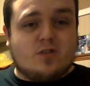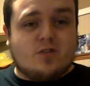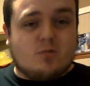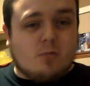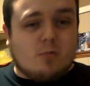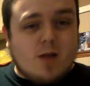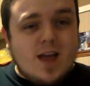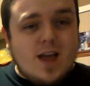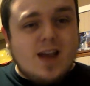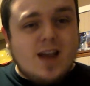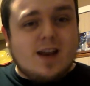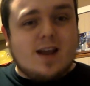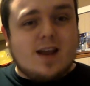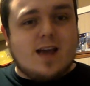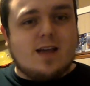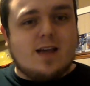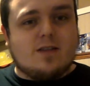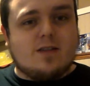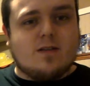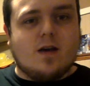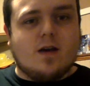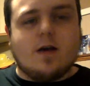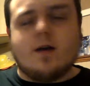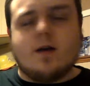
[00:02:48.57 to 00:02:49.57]
great
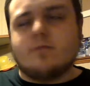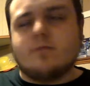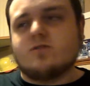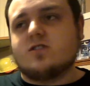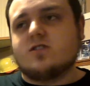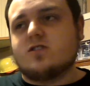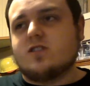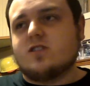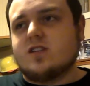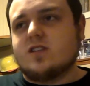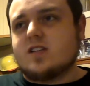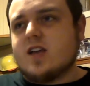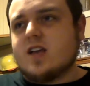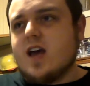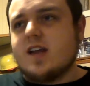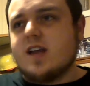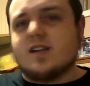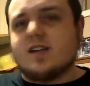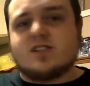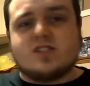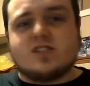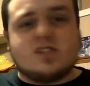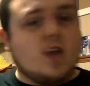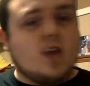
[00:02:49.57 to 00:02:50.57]
at times and just
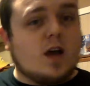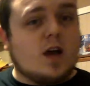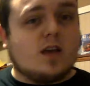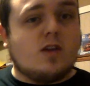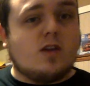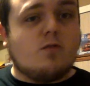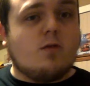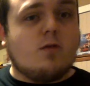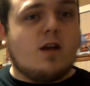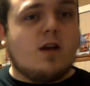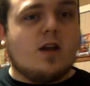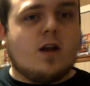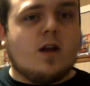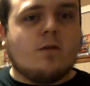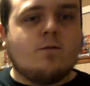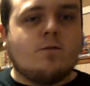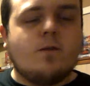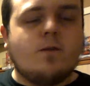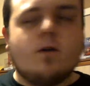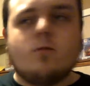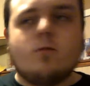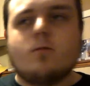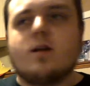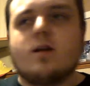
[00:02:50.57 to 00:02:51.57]
kind of suck you in. I
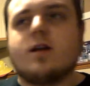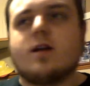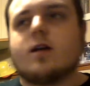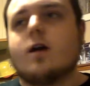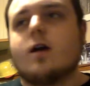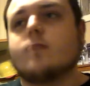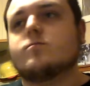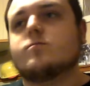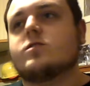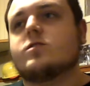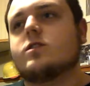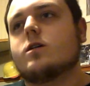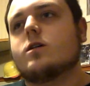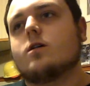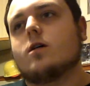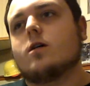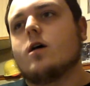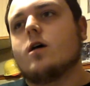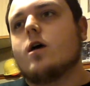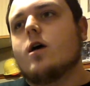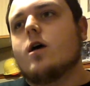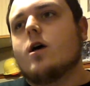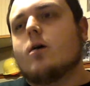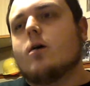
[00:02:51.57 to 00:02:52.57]
feel when it comes
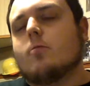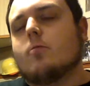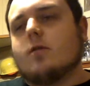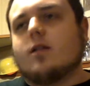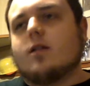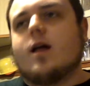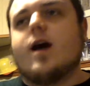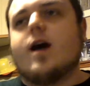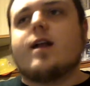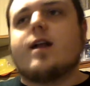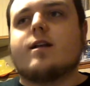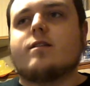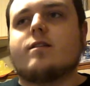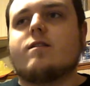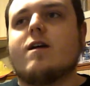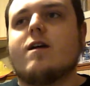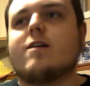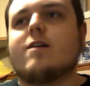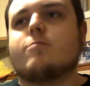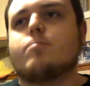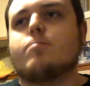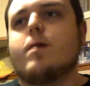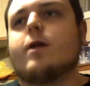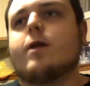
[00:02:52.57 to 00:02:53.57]
to melodic
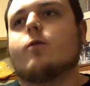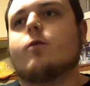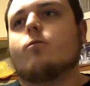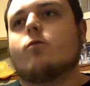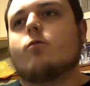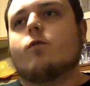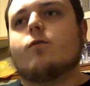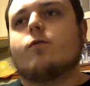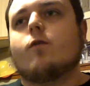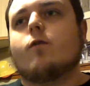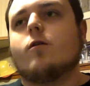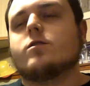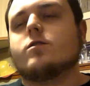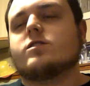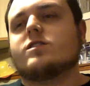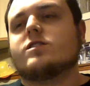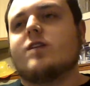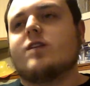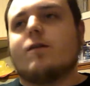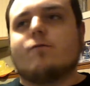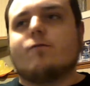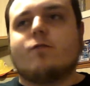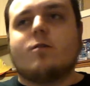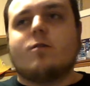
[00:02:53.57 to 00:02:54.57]
death metal, Wolfheart's
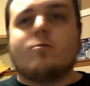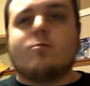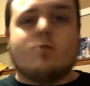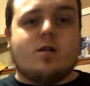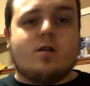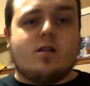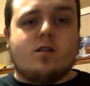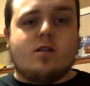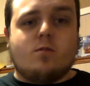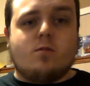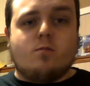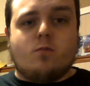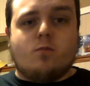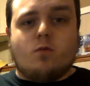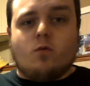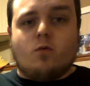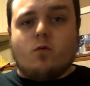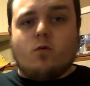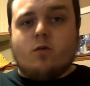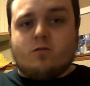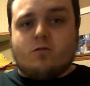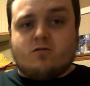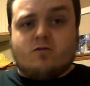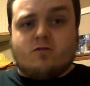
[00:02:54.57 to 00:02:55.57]
definitely one of the
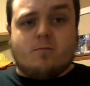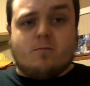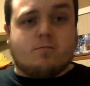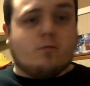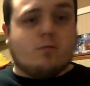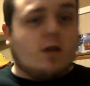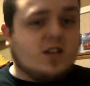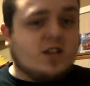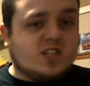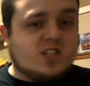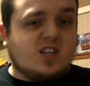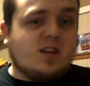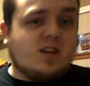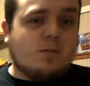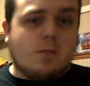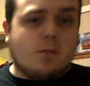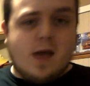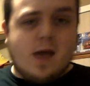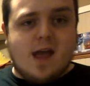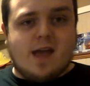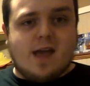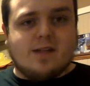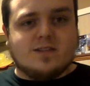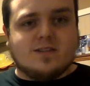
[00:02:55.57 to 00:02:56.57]
more depressing
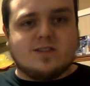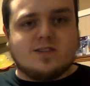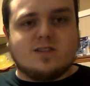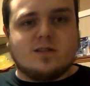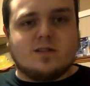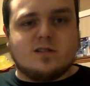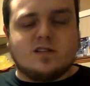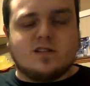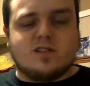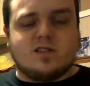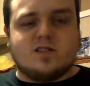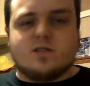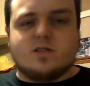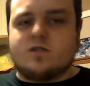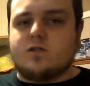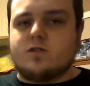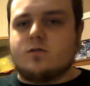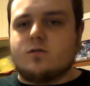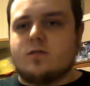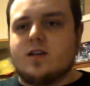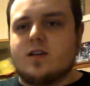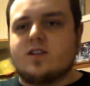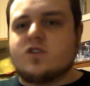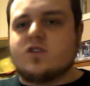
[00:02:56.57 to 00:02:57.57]
bands to listen
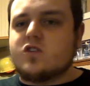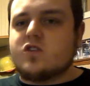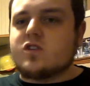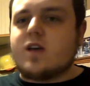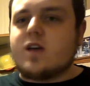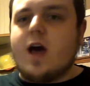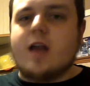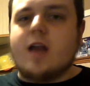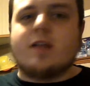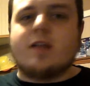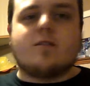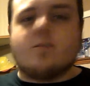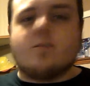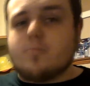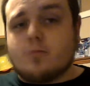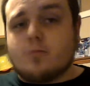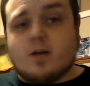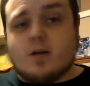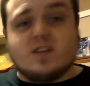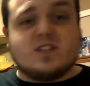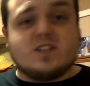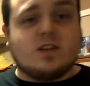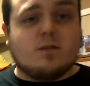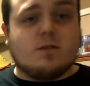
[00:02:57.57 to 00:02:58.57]
to. They just got a
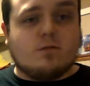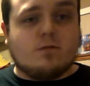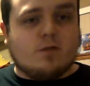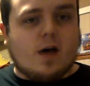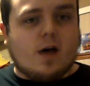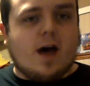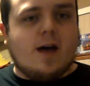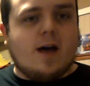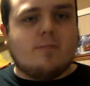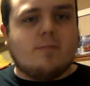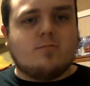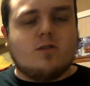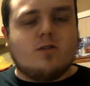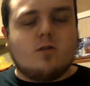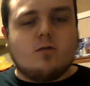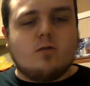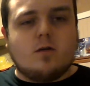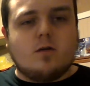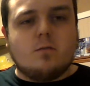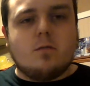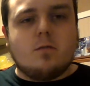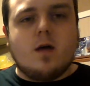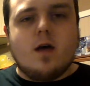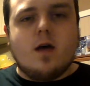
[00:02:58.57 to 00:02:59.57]
depressing vibe
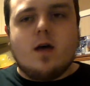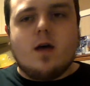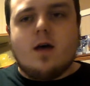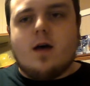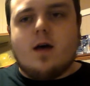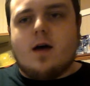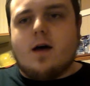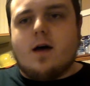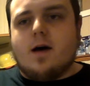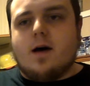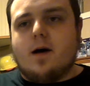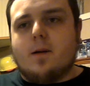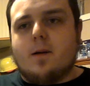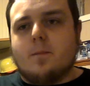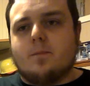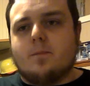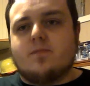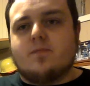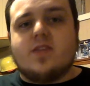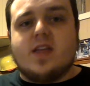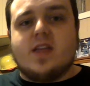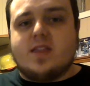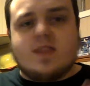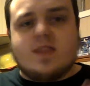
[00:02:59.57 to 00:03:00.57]
to them,
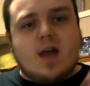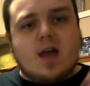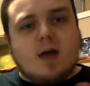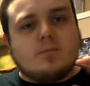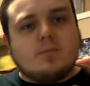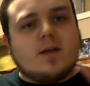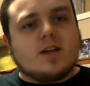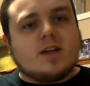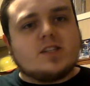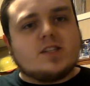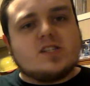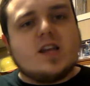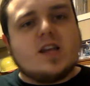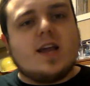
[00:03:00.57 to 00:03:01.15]
and I'm not